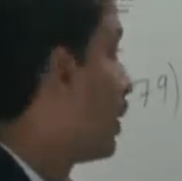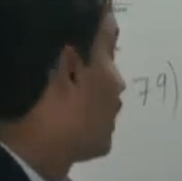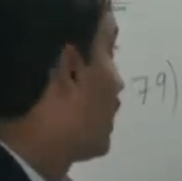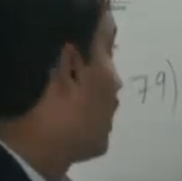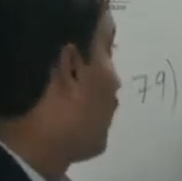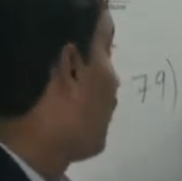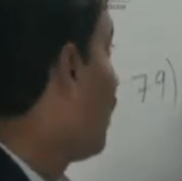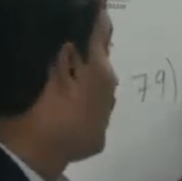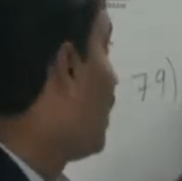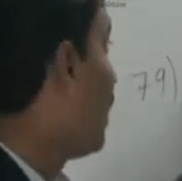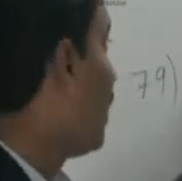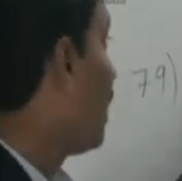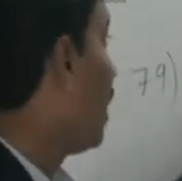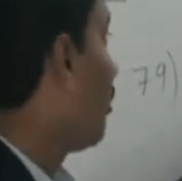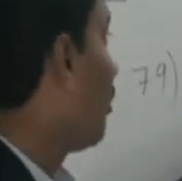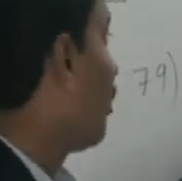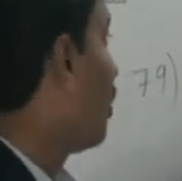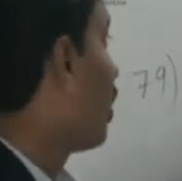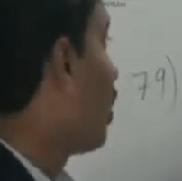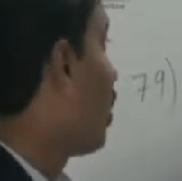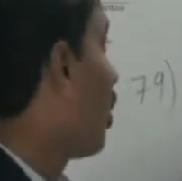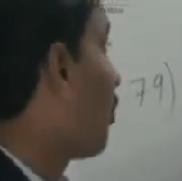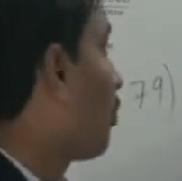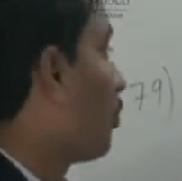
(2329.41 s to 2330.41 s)
Given
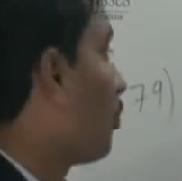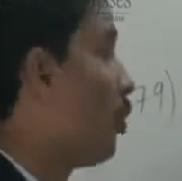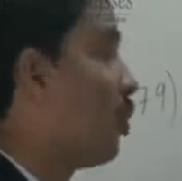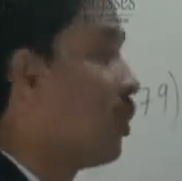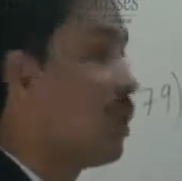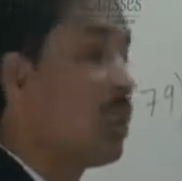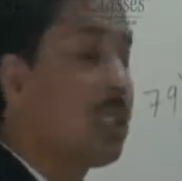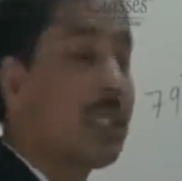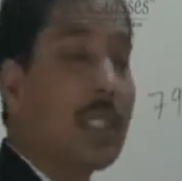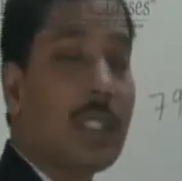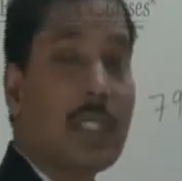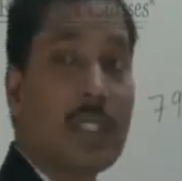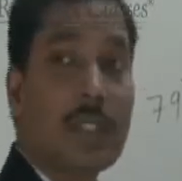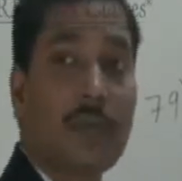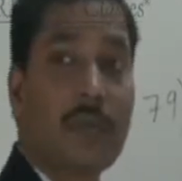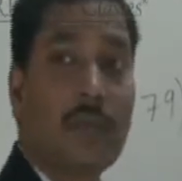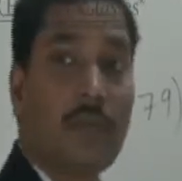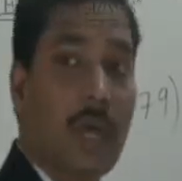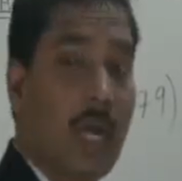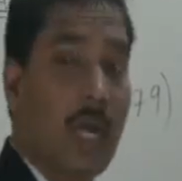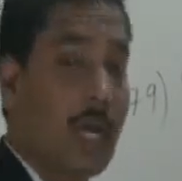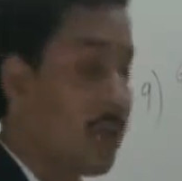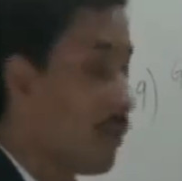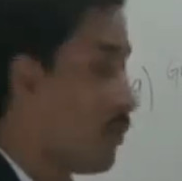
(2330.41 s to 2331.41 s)
number of moles is
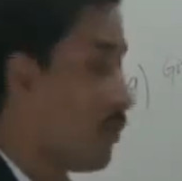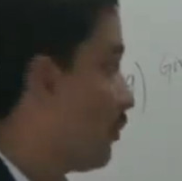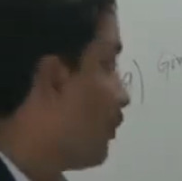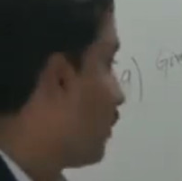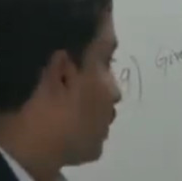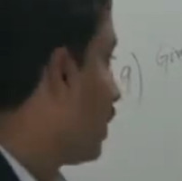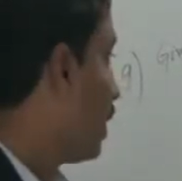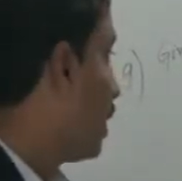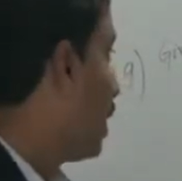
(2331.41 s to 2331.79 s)
5,